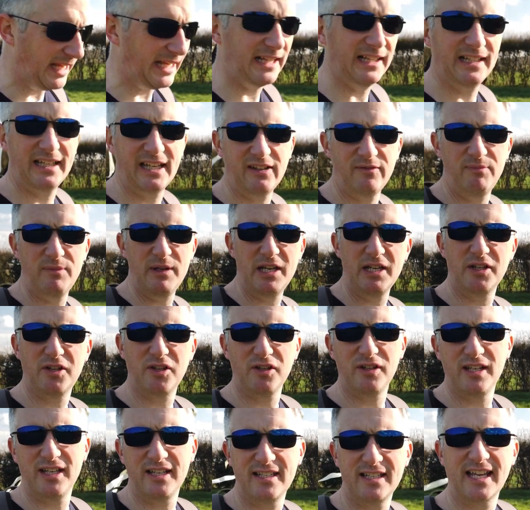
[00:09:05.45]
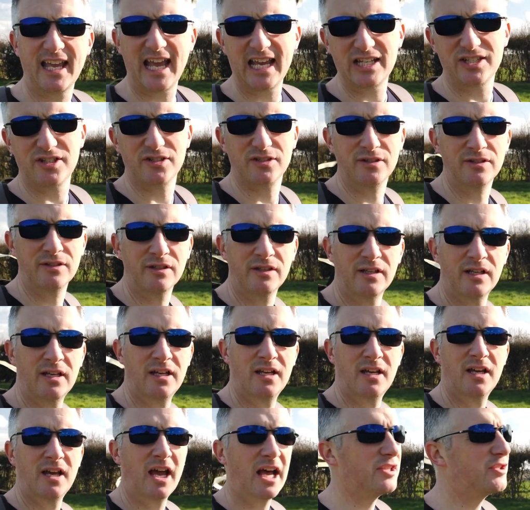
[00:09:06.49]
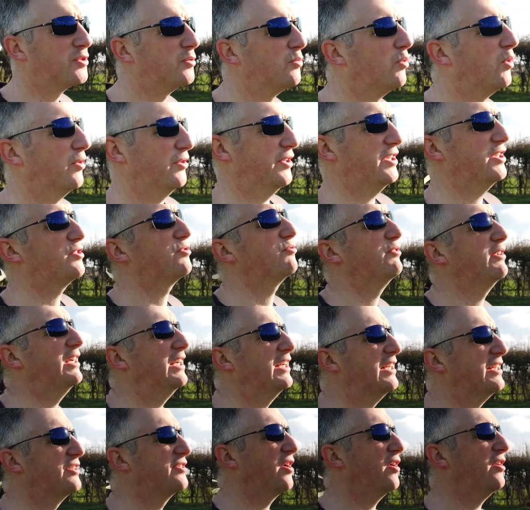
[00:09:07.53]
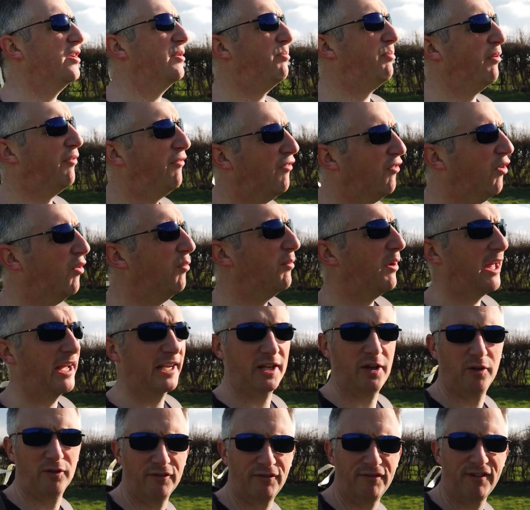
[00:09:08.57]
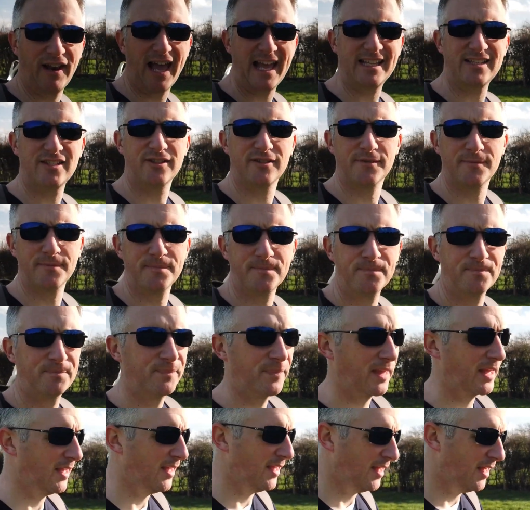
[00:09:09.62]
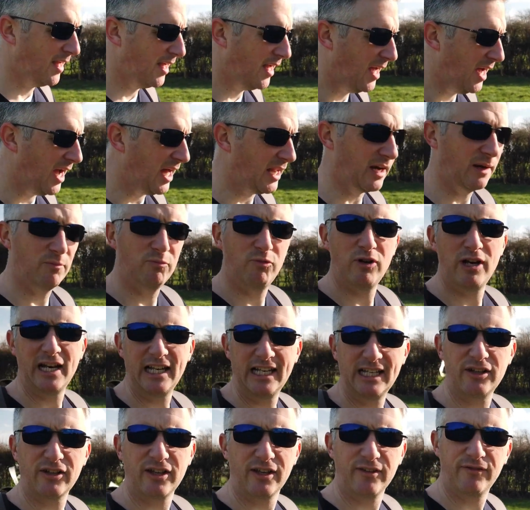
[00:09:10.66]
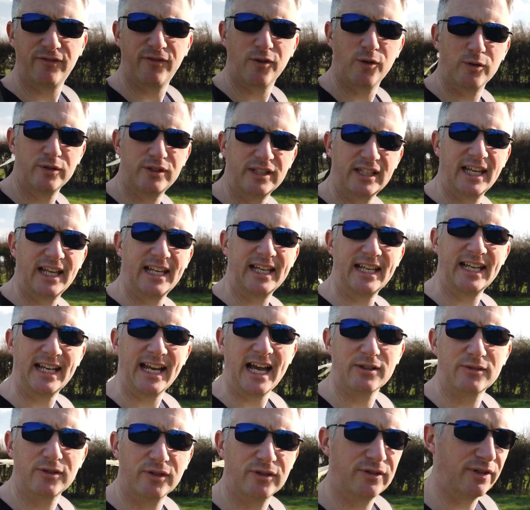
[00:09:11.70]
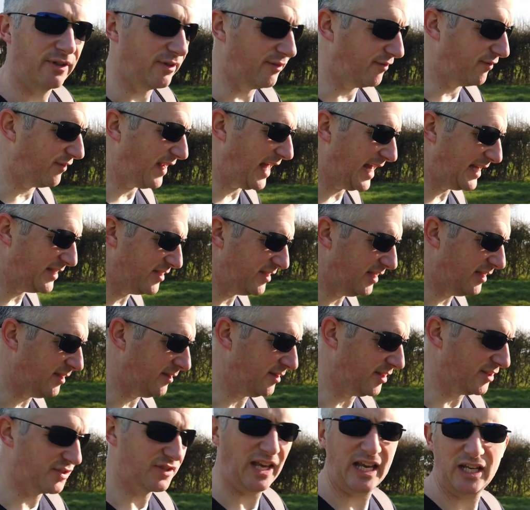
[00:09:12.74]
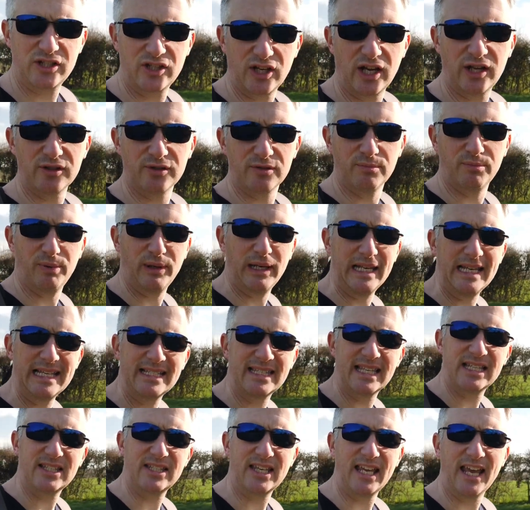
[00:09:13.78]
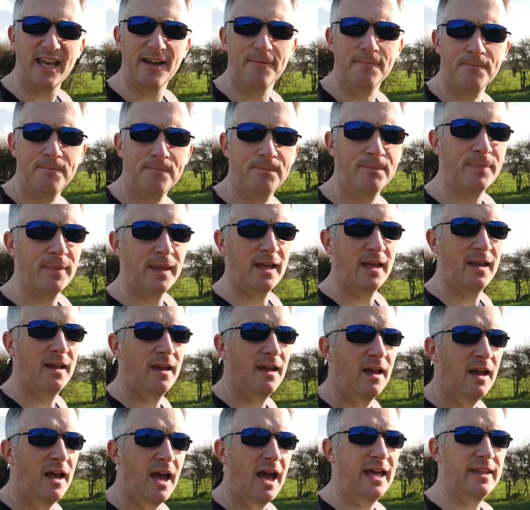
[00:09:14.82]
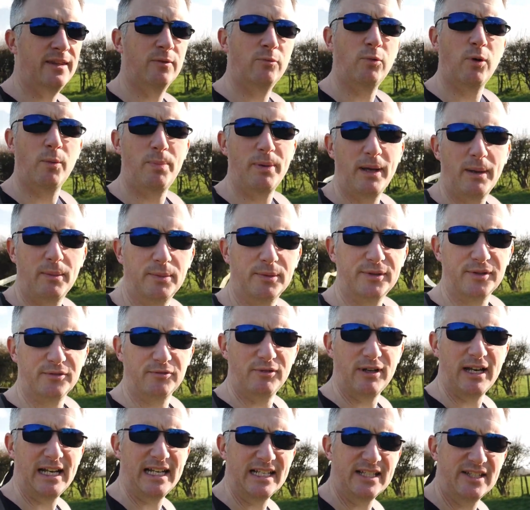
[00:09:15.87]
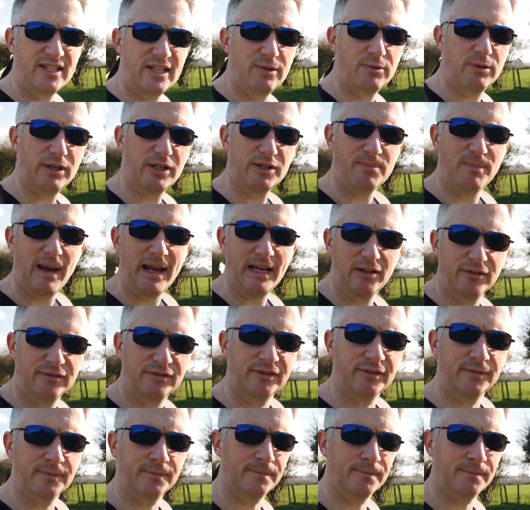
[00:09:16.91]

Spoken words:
It'll give me a good indication as to what this reel is going to perform like on the flats. And I'm really looking forward to getting it out onto the flats in the Seychelles and Belize this year. And then we'll be able to really see what it's made of.